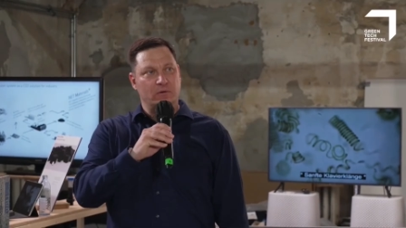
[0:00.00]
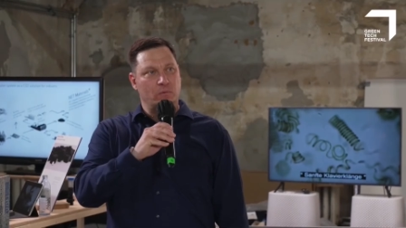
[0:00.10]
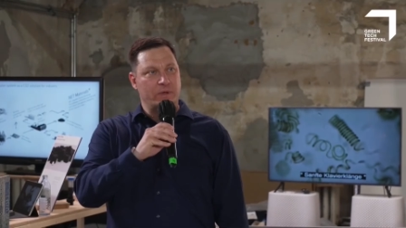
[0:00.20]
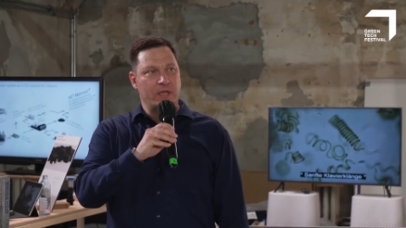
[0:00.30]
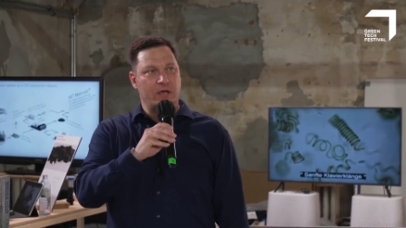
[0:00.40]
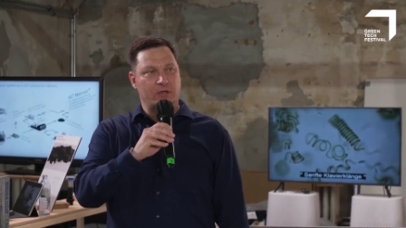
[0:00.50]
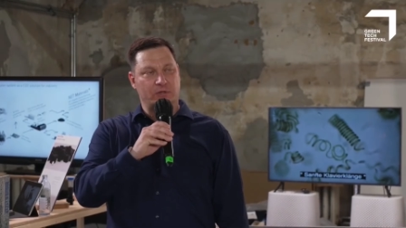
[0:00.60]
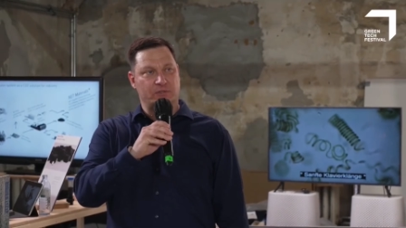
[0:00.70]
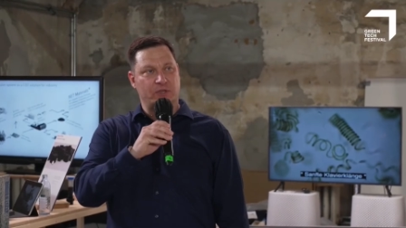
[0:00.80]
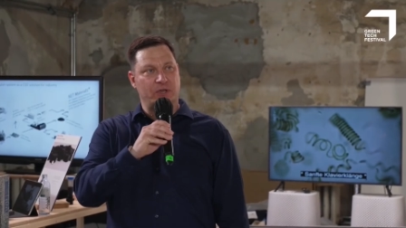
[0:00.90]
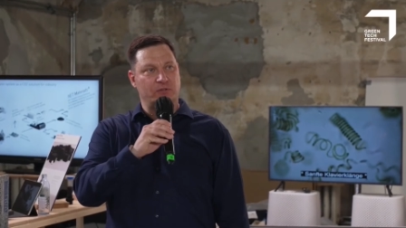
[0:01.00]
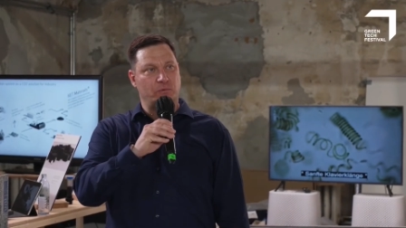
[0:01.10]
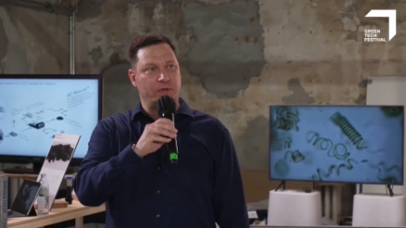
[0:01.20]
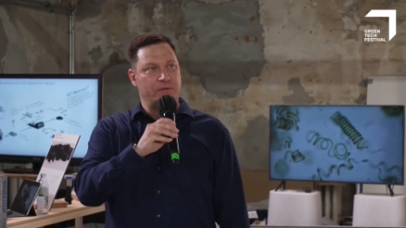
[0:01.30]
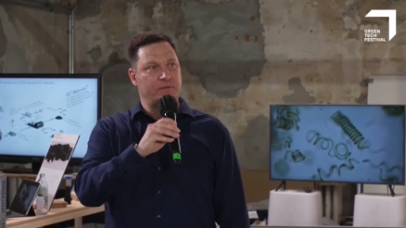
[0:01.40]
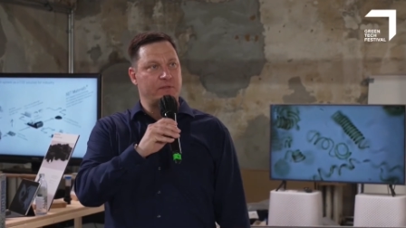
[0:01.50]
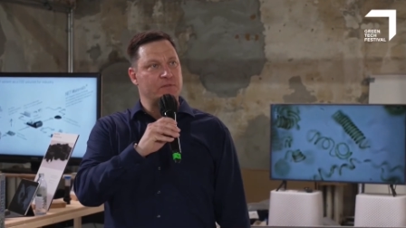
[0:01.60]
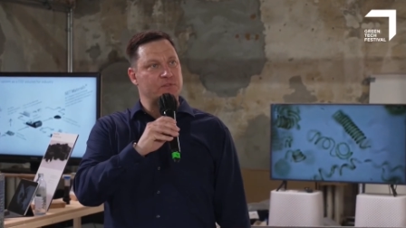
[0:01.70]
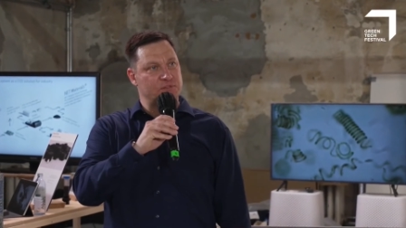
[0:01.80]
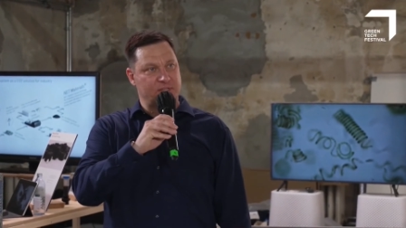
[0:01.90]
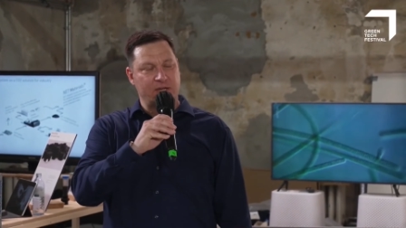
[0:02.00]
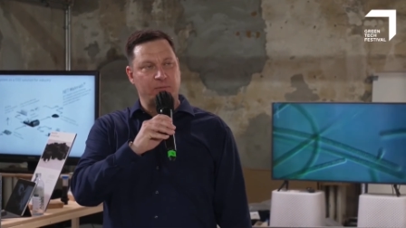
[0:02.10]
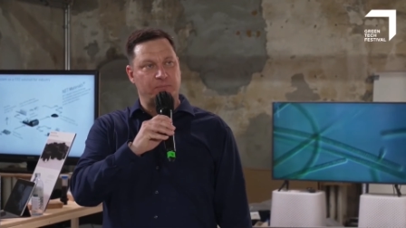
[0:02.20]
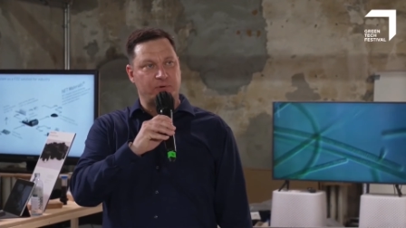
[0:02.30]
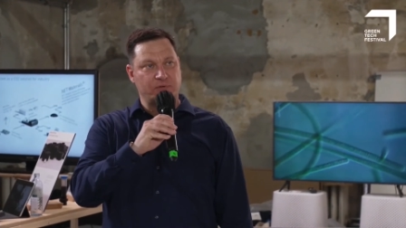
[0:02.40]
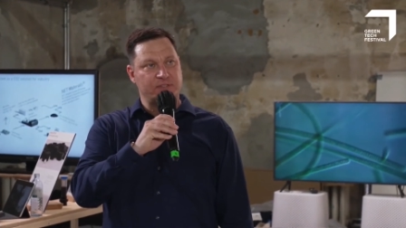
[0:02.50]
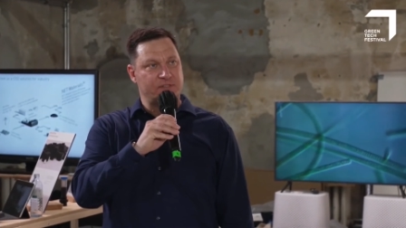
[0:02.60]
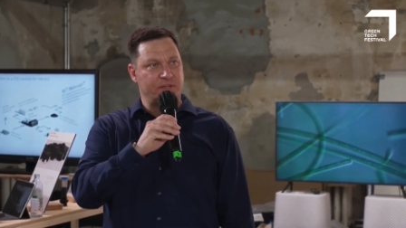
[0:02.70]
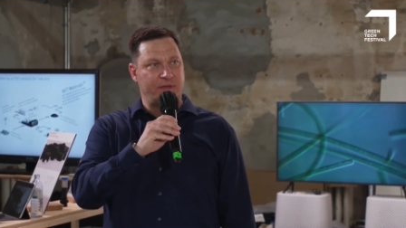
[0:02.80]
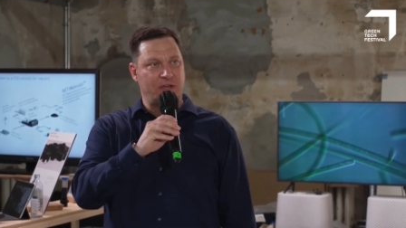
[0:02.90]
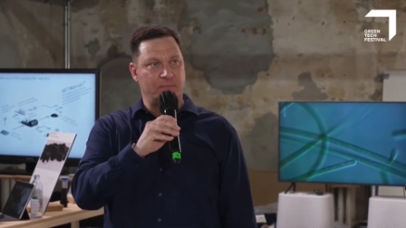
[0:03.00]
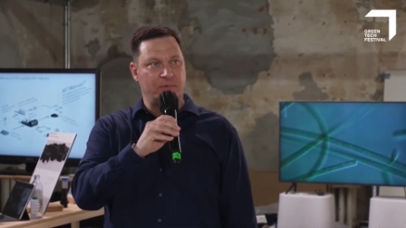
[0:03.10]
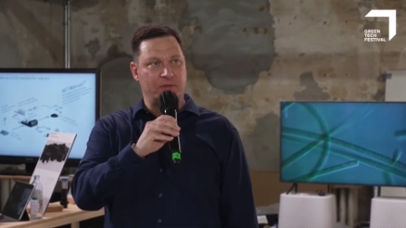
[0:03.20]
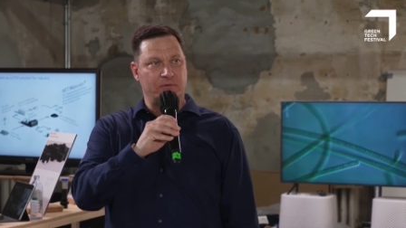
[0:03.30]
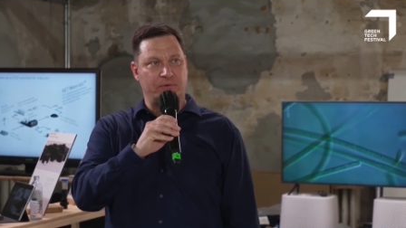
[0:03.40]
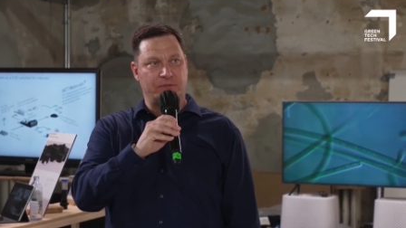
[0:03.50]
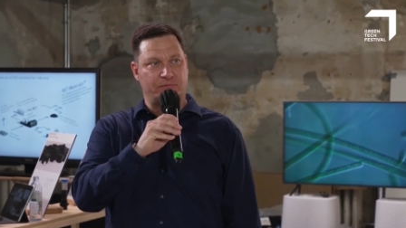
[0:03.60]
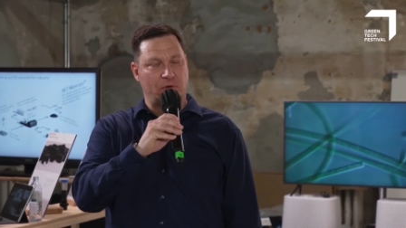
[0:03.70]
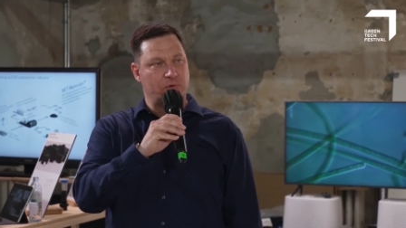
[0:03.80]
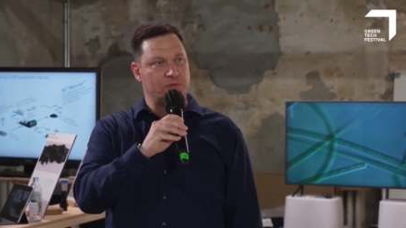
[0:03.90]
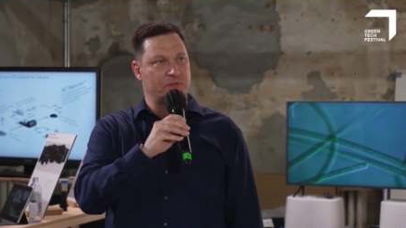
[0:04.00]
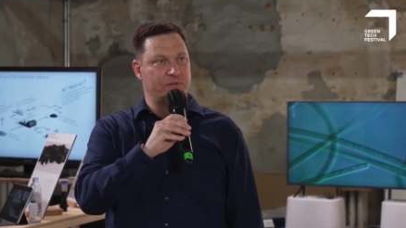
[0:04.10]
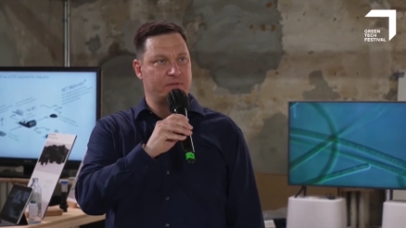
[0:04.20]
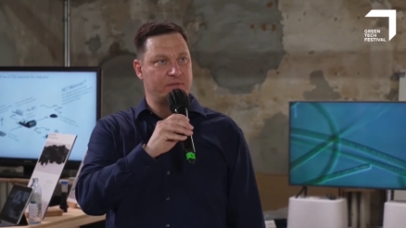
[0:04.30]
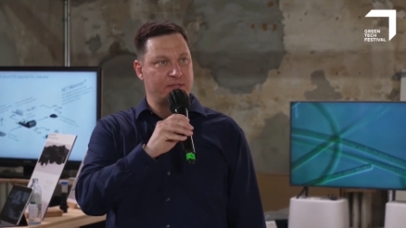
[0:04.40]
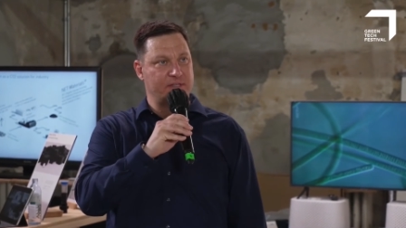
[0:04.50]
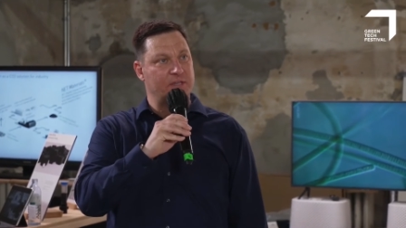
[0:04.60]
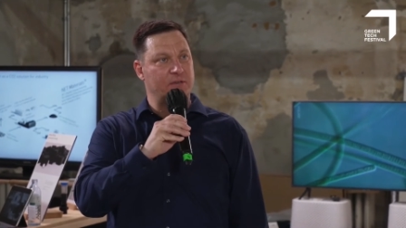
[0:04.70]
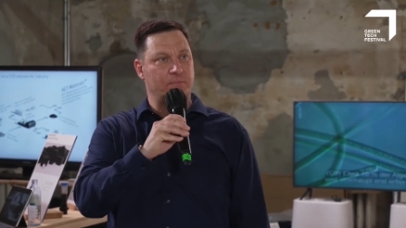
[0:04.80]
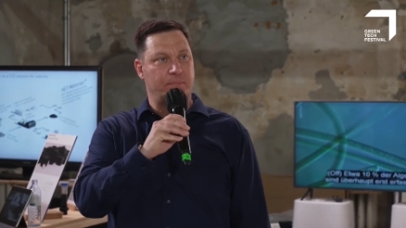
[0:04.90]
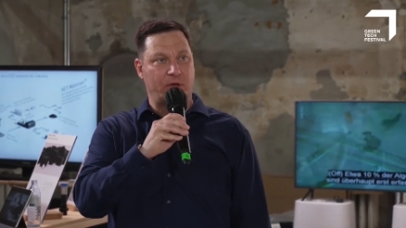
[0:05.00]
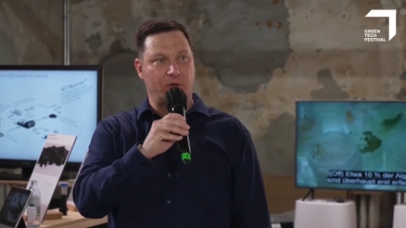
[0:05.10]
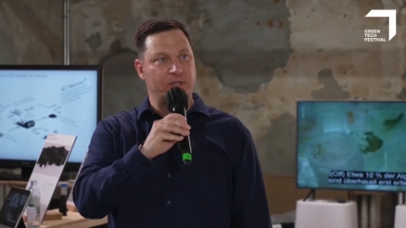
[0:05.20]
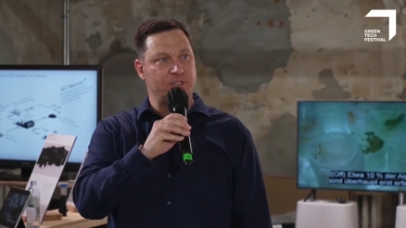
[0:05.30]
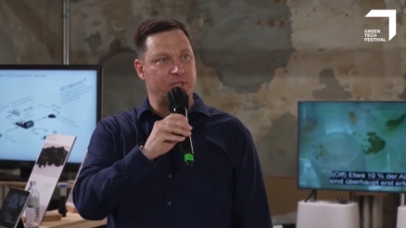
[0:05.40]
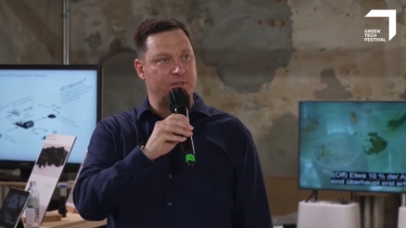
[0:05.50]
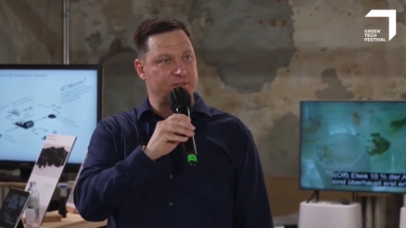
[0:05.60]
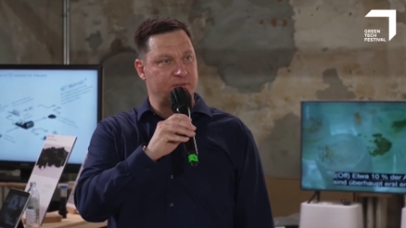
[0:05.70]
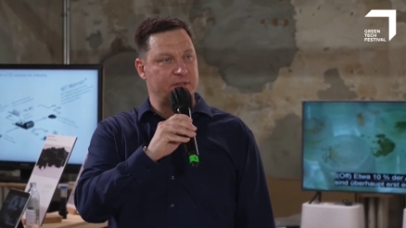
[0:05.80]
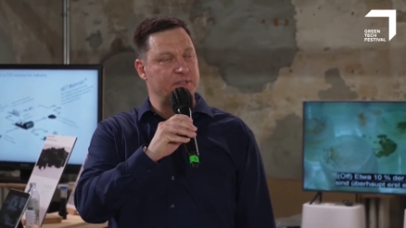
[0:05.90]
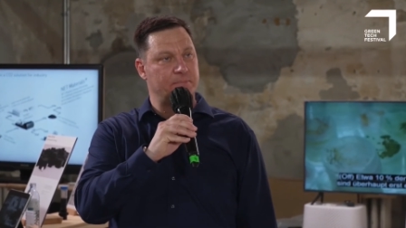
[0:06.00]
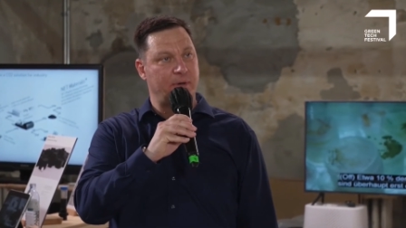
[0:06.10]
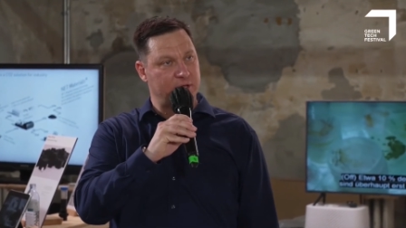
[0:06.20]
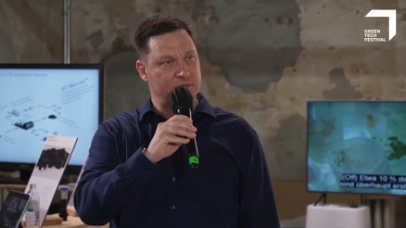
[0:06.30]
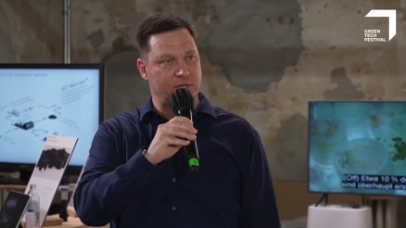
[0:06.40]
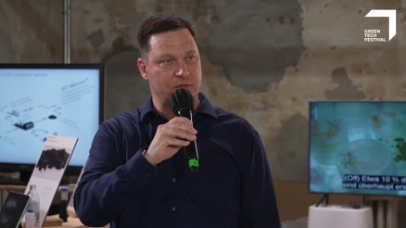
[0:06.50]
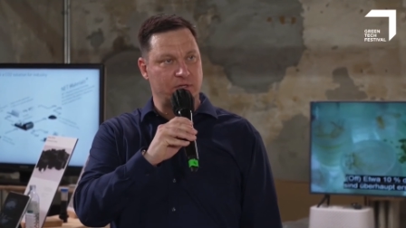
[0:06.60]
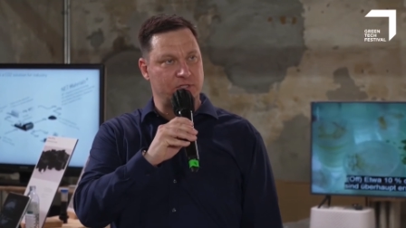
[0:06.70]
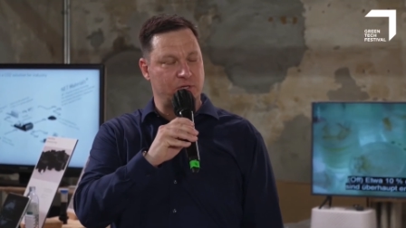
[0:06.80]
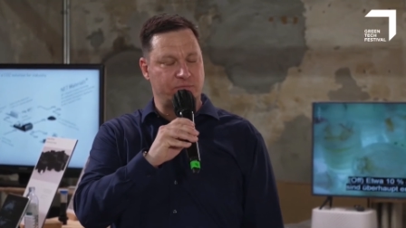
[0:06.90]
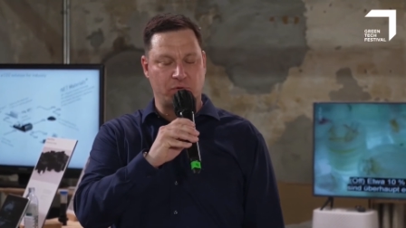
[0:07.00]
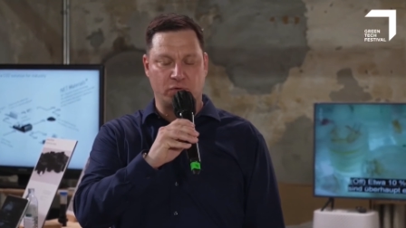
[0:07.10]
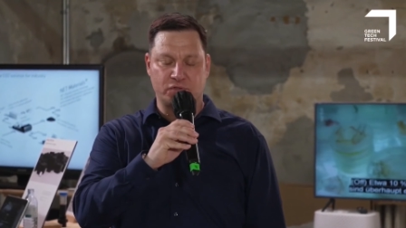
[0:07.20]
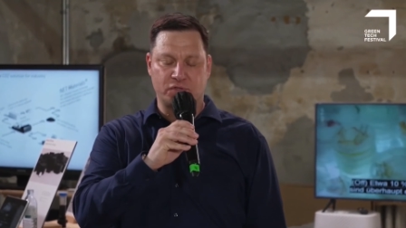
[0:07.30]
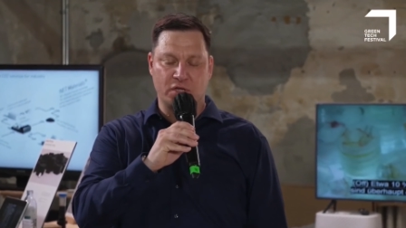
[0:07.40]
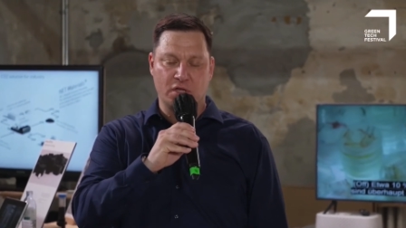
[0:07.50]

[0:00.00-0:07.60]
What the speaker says: we are concerned with sustainable process development with a focus on synthetic biology and synthetic biotechnology, of course.